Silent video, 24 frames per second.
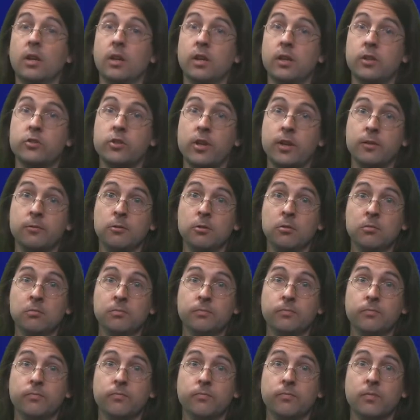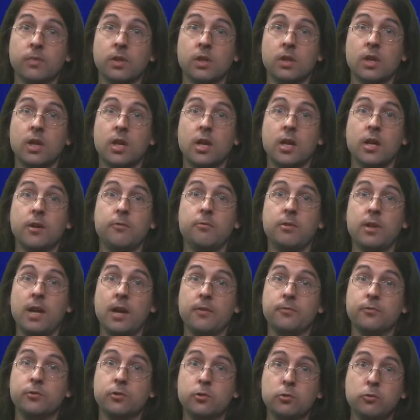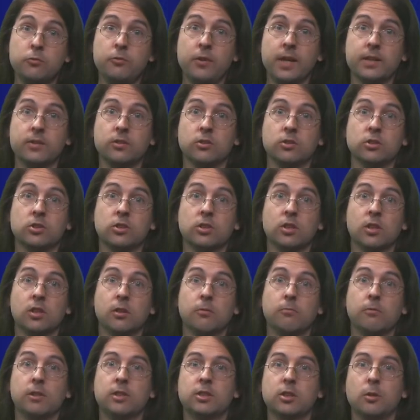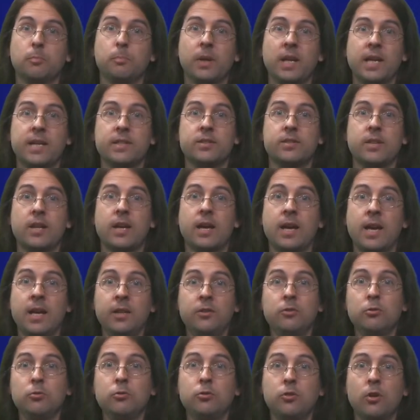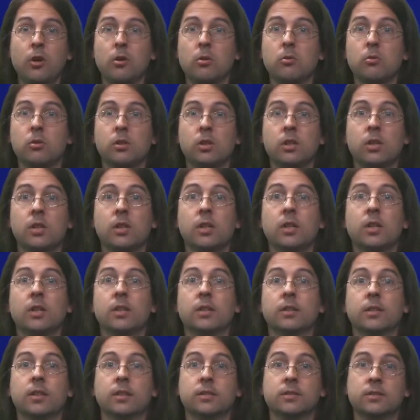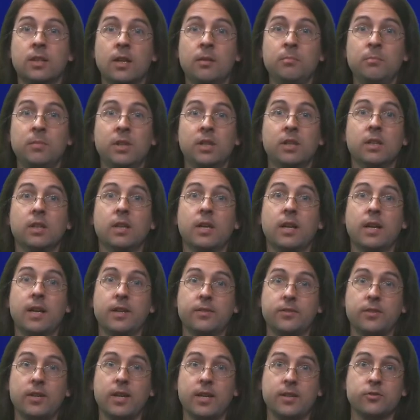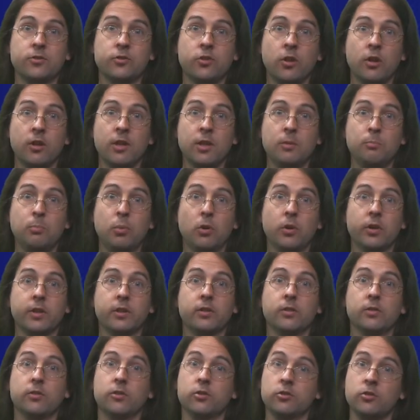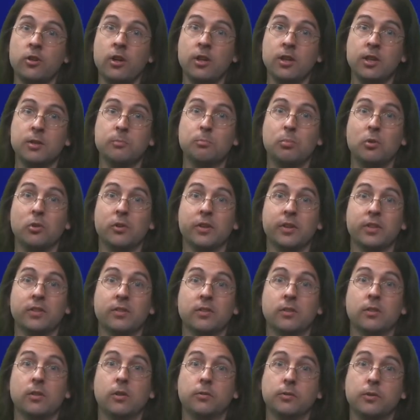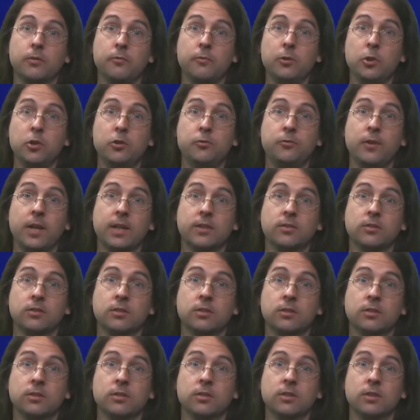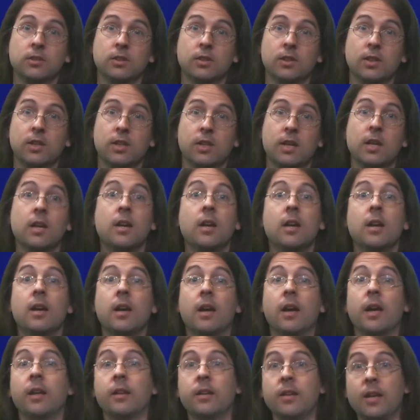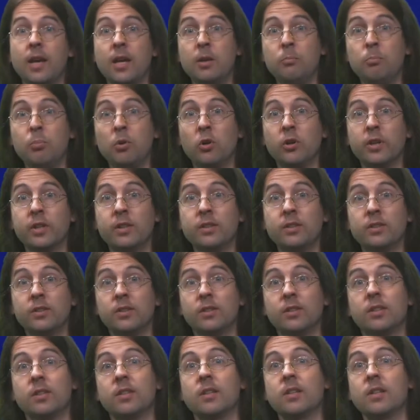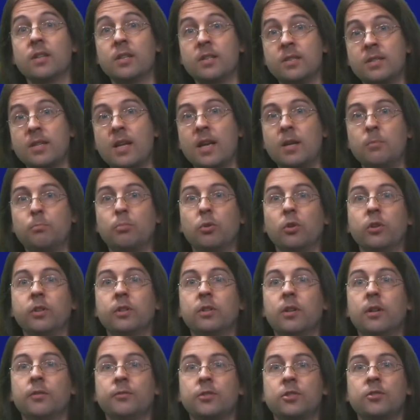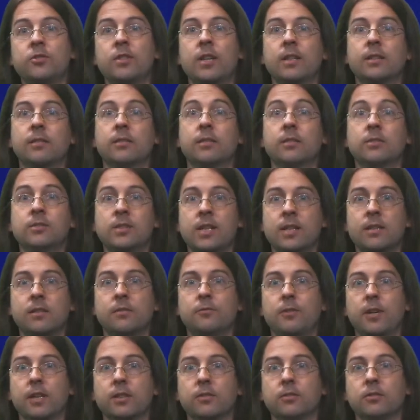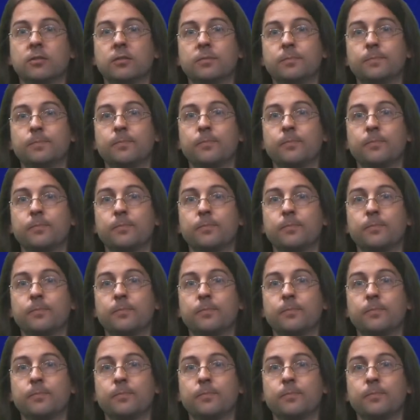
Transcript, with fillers: In general, if we have two vectors which are placed head to toe, their sum has as starting point the starting point of the first vector and the endpoint is the endpoint of the sec second vector.